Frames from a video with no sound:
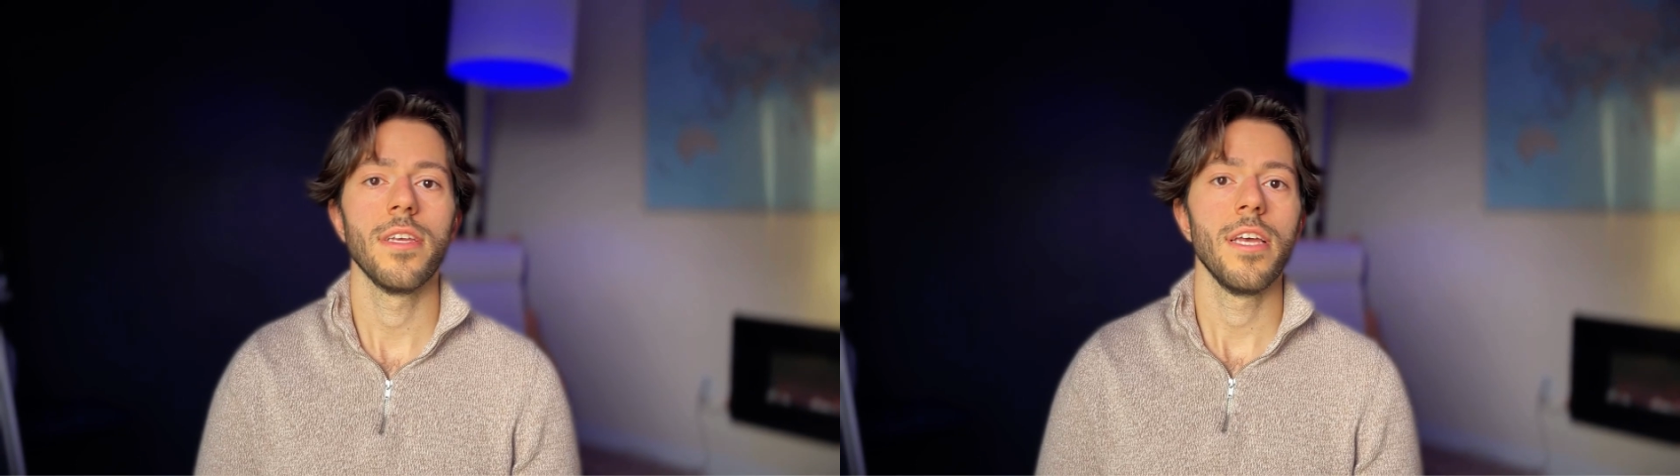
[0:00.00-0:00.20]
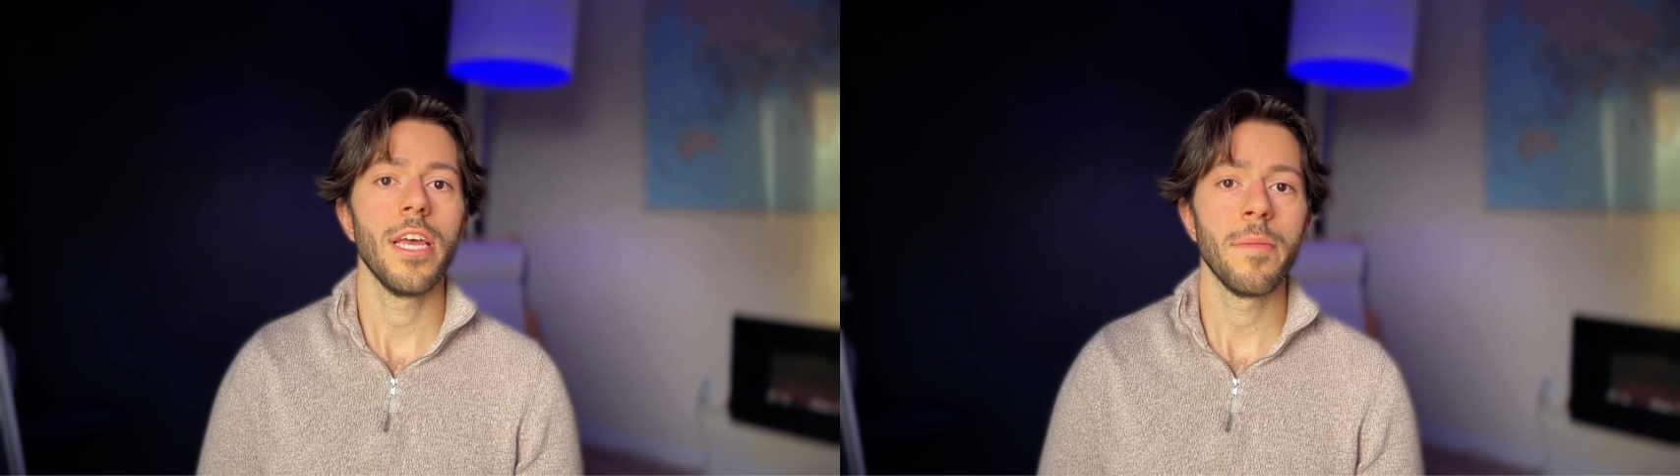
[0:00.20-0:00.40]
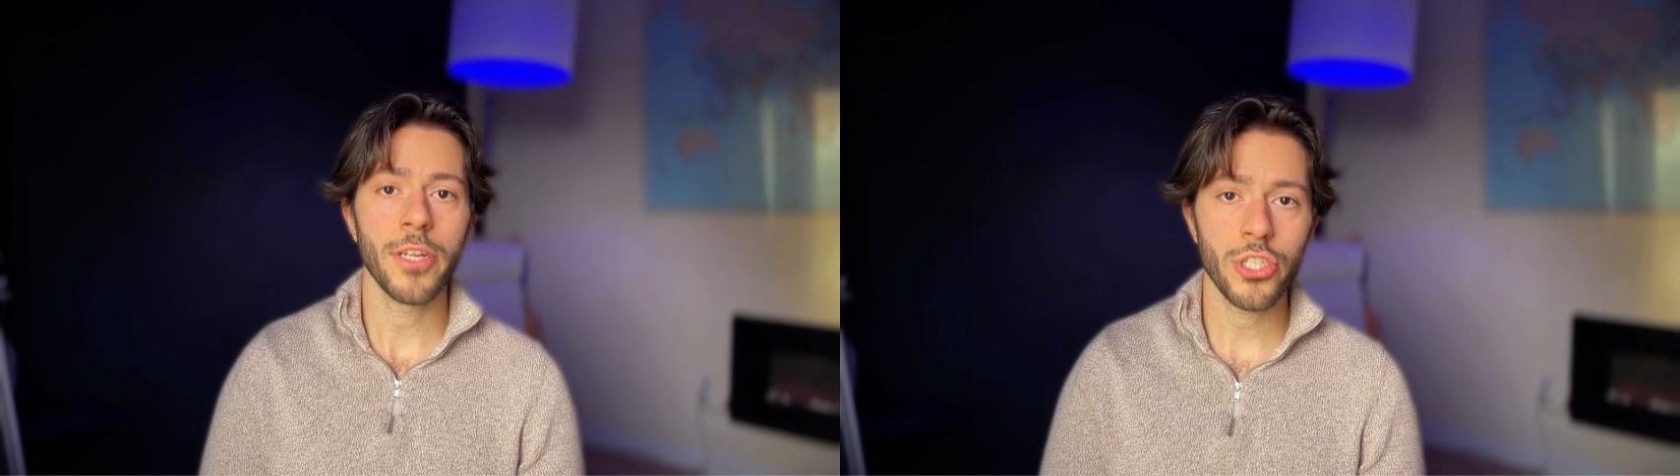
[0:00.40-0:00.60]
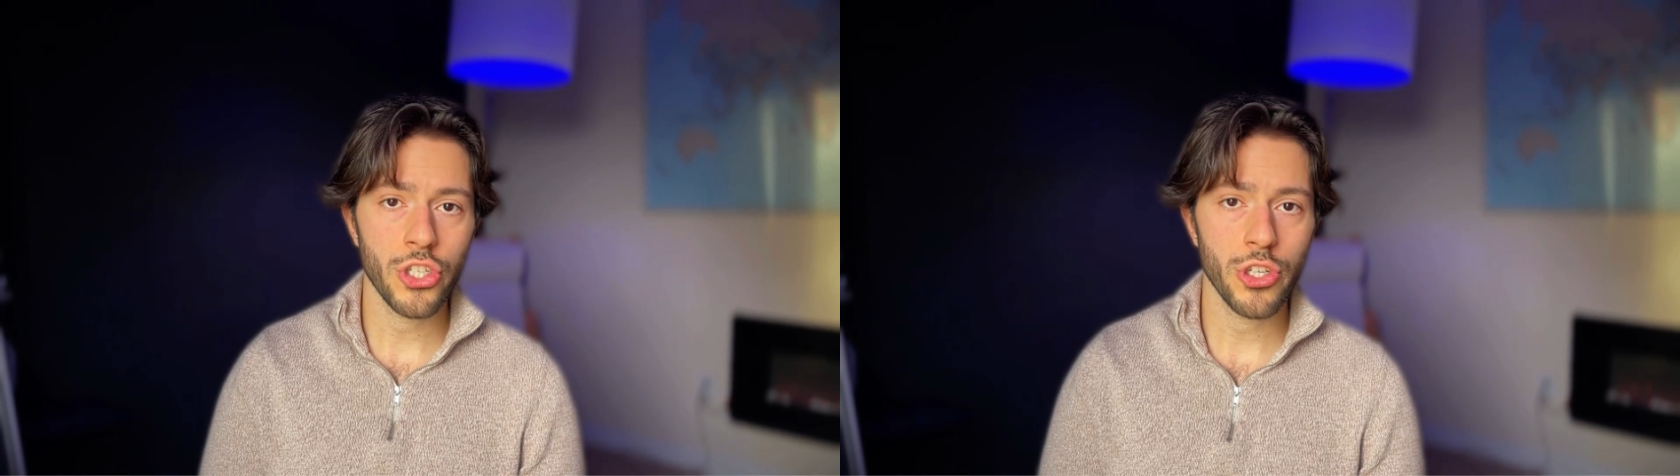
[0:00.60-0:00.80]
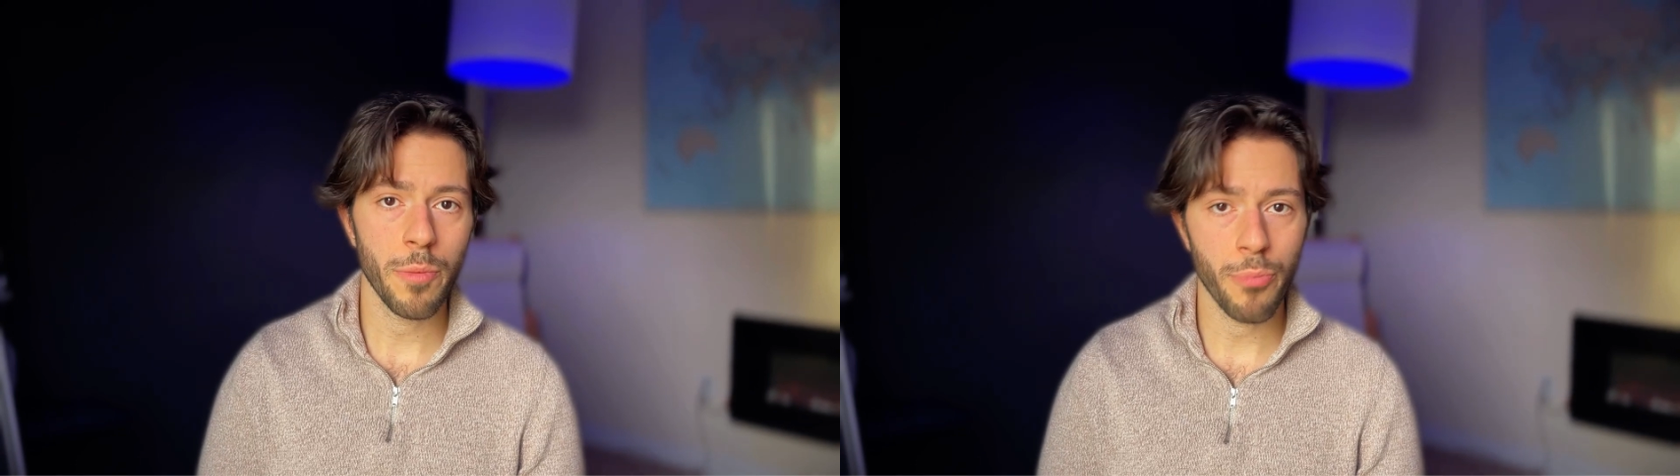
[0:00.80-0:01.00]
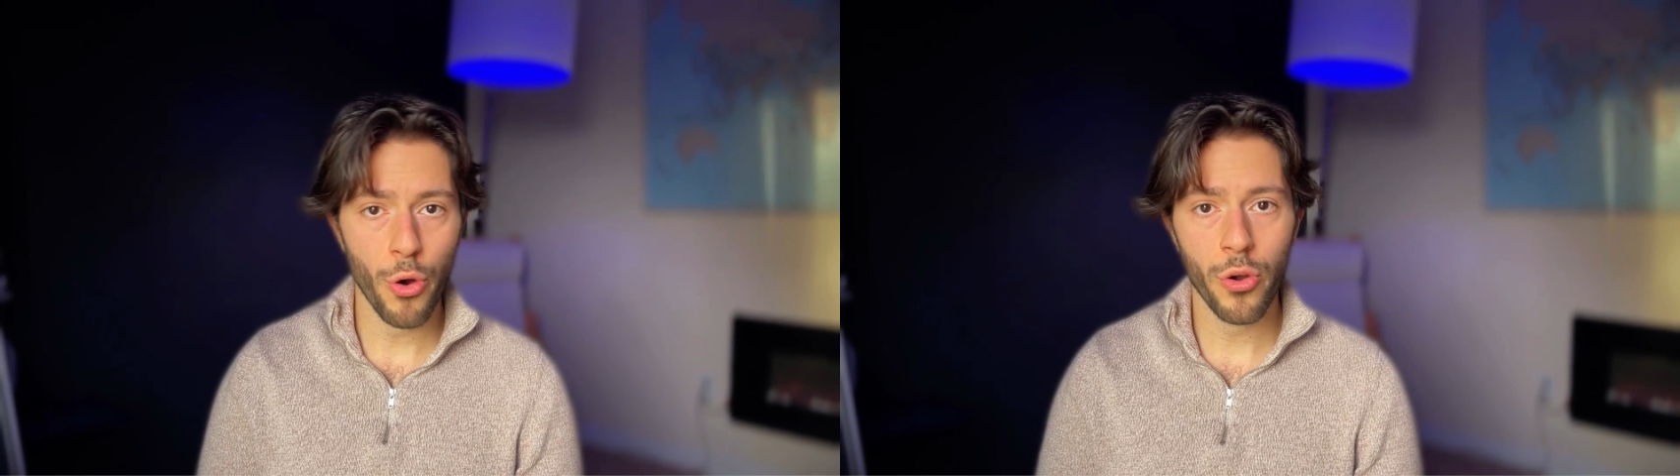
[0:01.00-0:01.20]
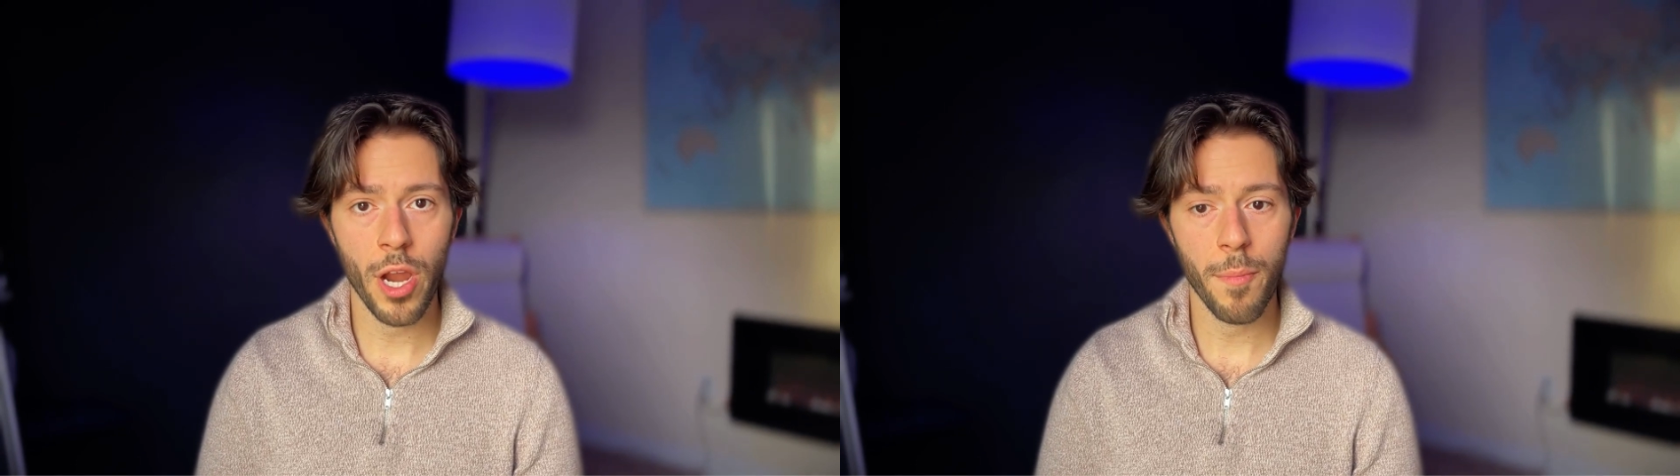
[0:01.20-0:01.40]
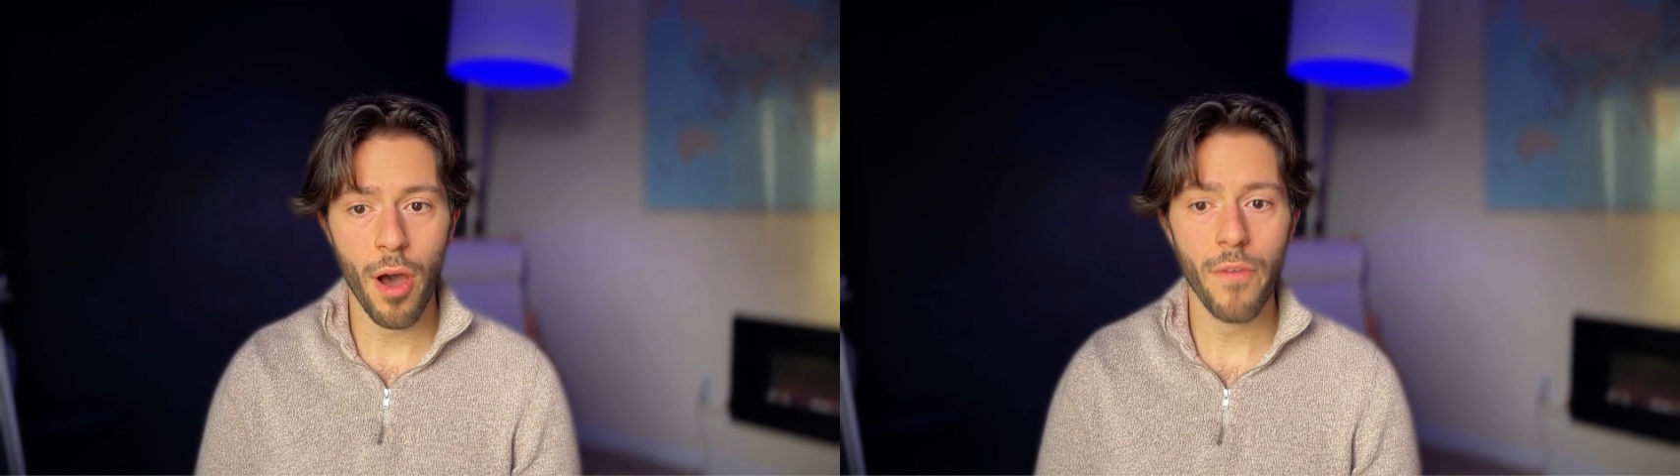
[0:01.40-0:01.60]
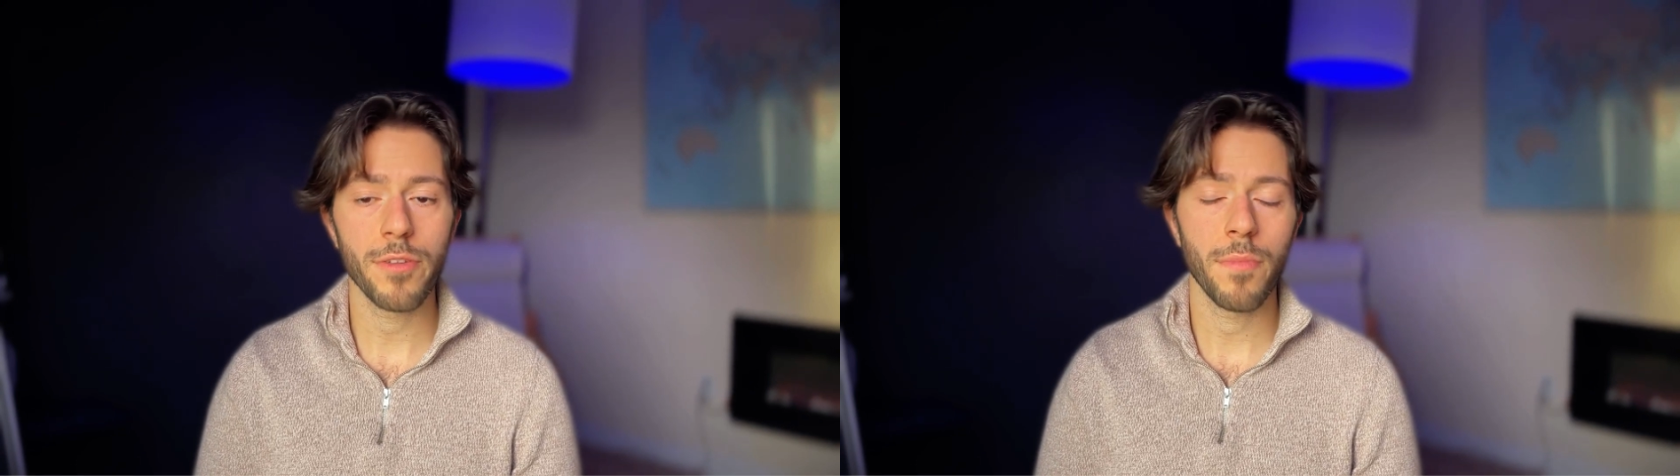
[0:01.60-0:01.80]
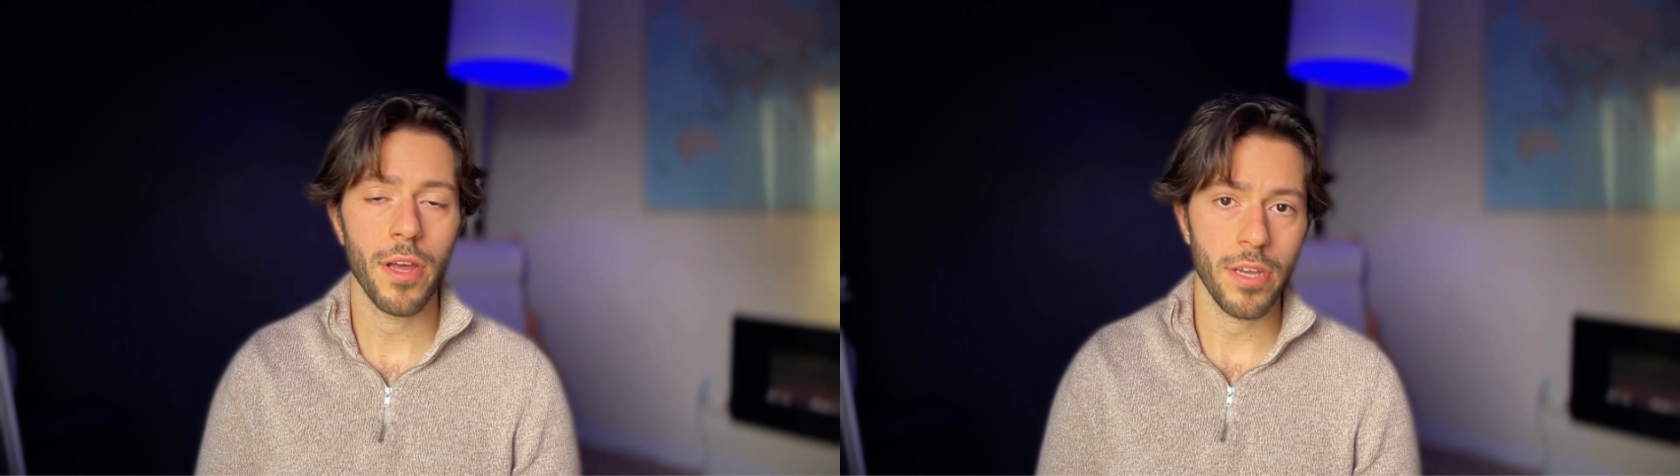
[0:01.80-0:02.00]
and mentorship program offered
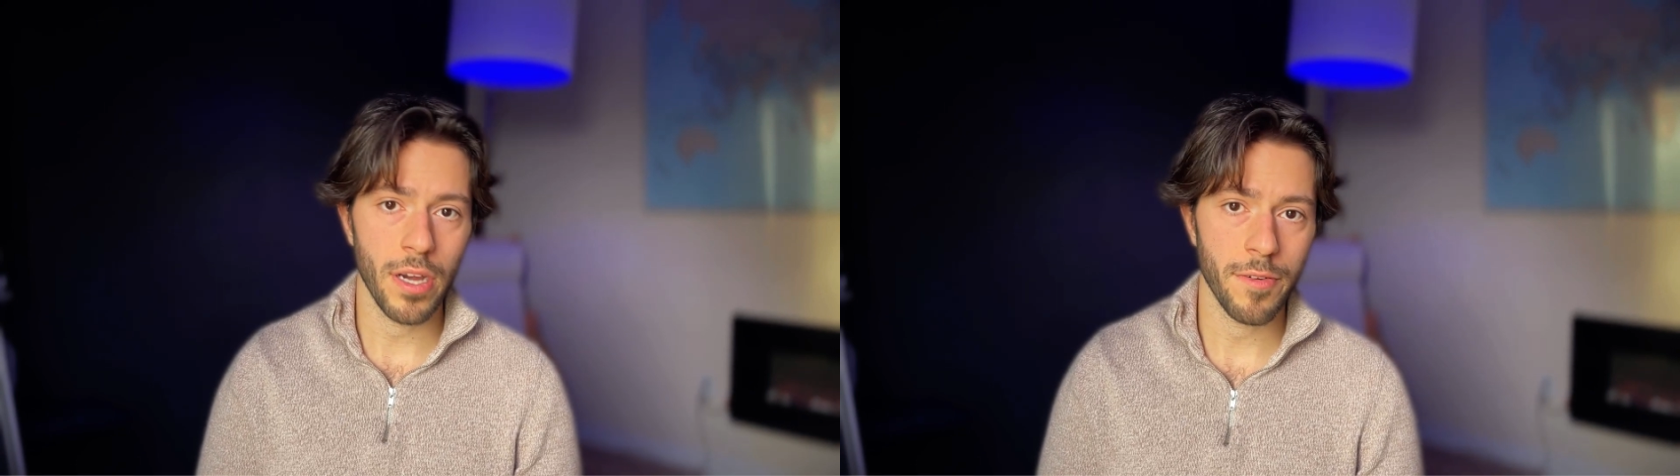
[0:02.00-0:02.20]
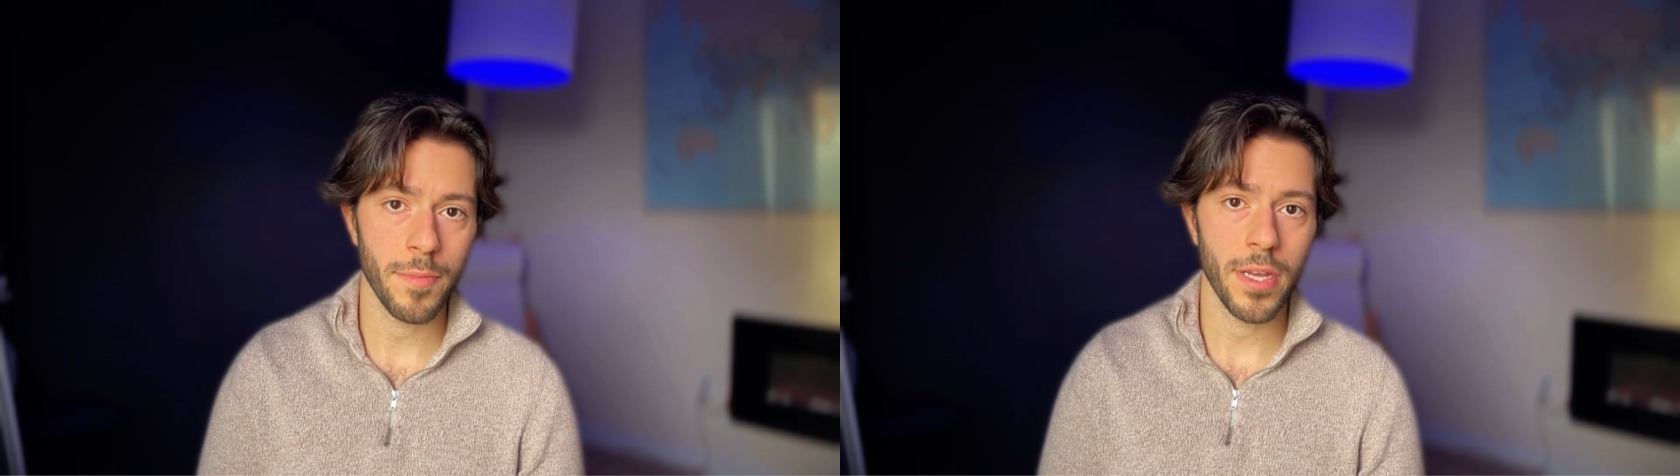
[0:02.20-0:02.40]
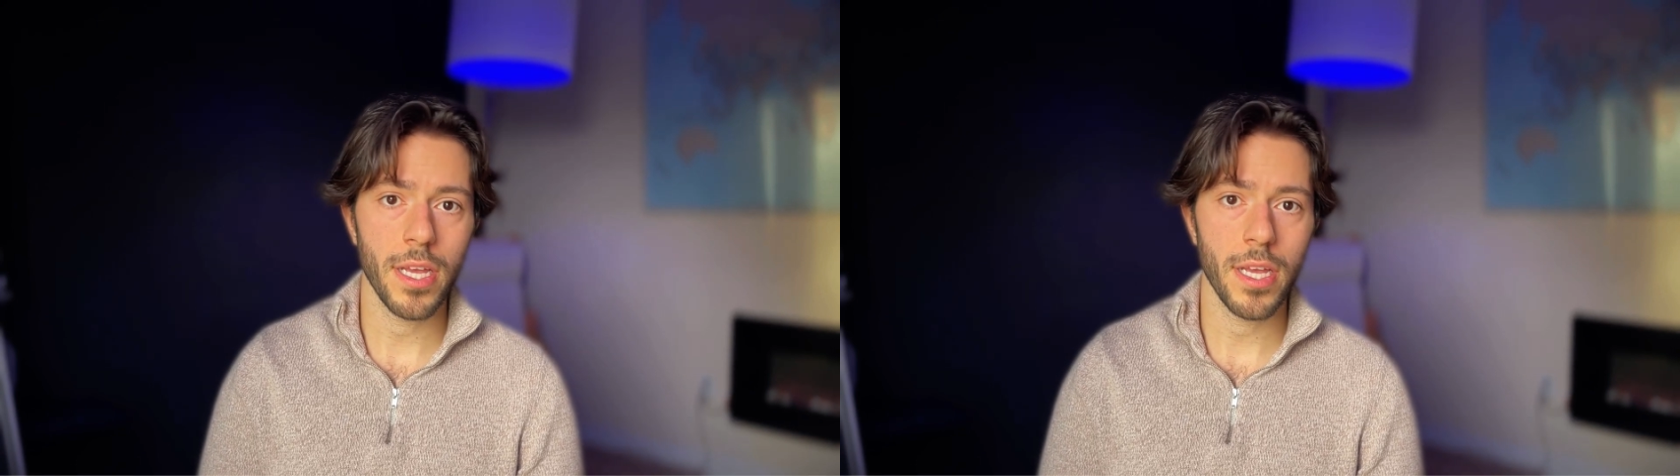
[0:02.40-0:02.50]
by the government